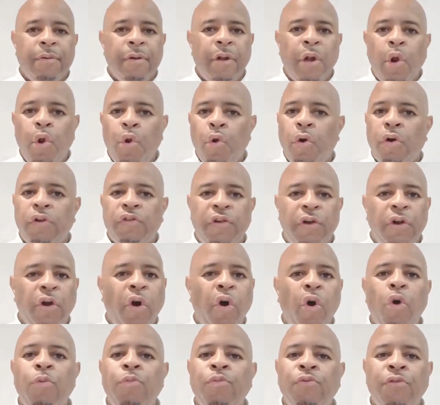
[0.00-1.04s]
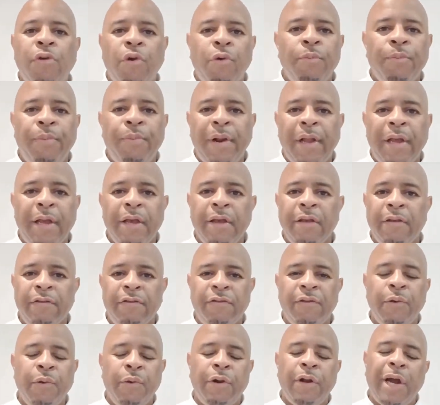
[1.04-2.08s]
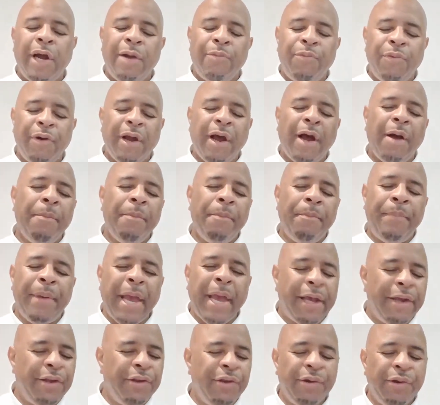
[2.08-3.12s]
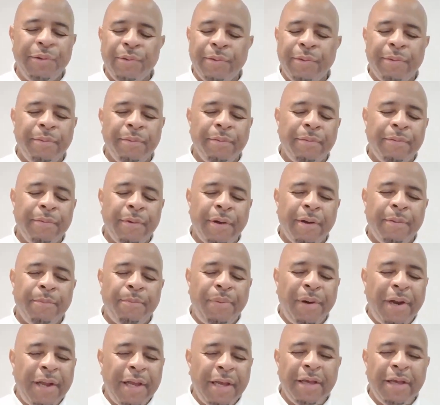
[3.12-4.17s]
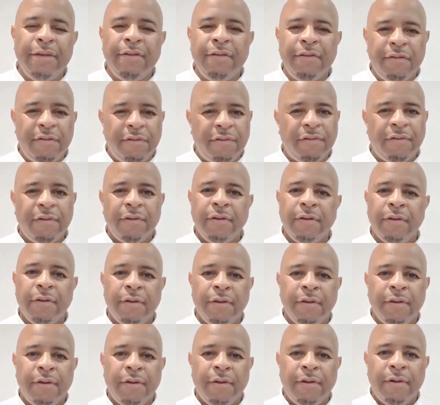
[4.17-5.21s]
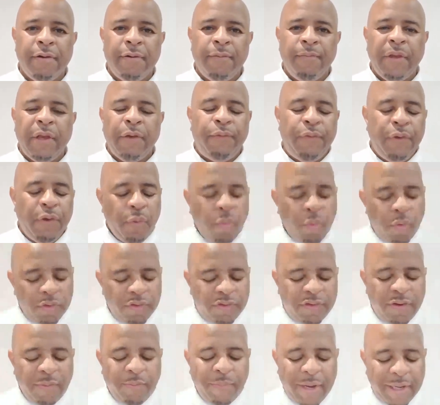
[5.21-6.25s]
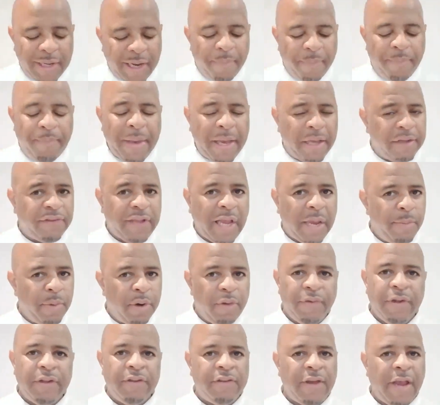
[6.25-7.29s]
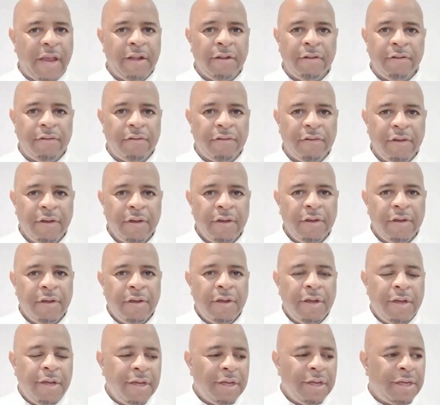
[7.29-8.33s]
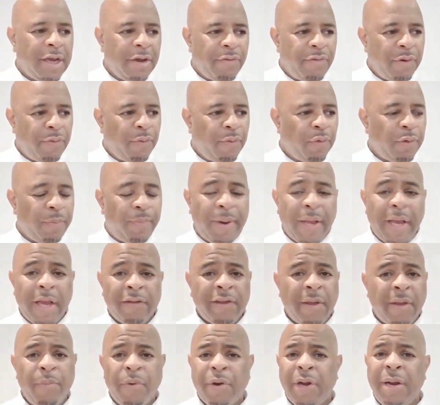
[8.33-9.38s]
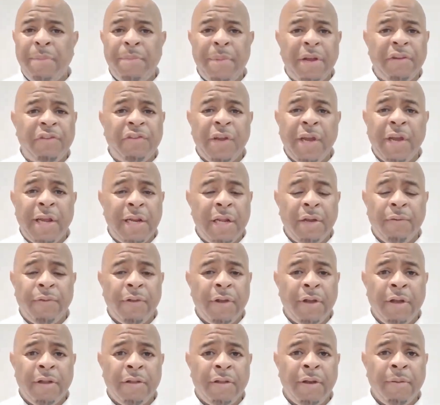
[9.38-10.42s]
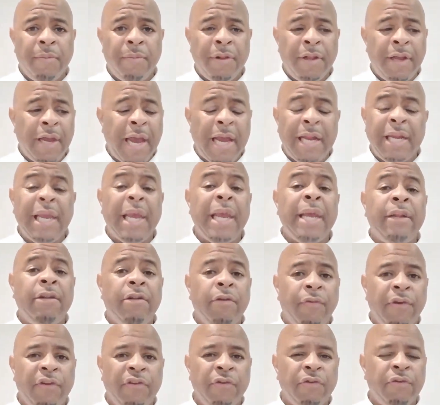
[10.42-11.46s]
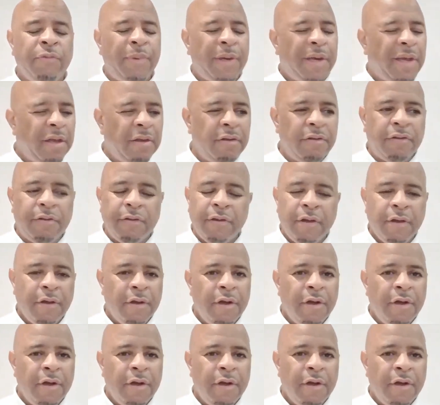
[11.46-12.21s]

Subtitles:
Look to the homegrown players, Unai Emery. I'm begging you, please. If you want to make that big statement of intent, get rid of all the players. I'm not going to mention any of the individuals because